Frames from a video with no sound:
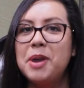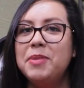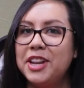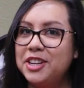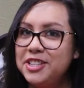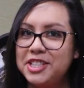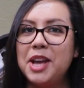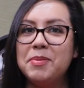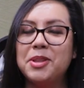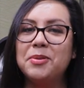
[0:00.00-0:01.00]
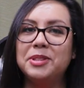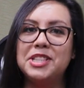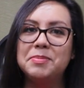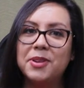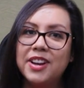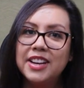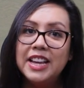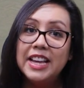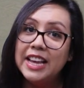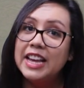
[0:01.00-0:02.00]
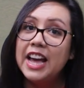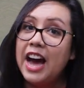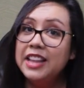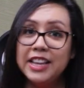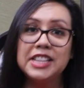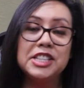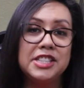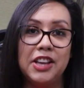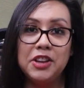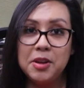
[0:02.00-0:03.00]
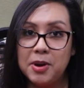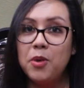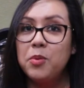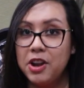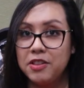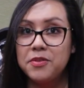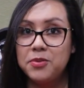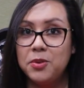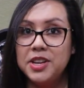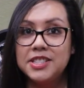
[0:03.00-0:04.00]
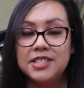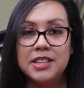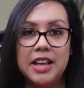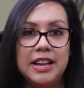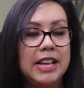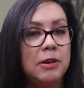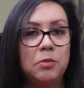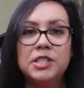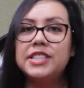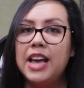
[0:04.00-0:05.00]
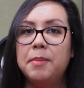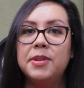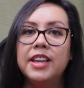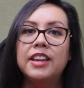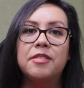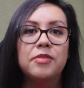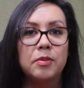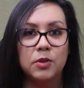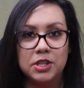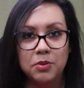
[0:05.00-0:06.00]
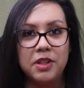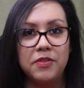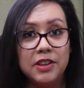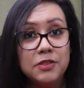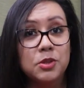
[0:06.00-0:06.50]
How about a good time with the Holy Spirit? I'd like to tell you about We Are the Voice, uh, which is happening on February 25th,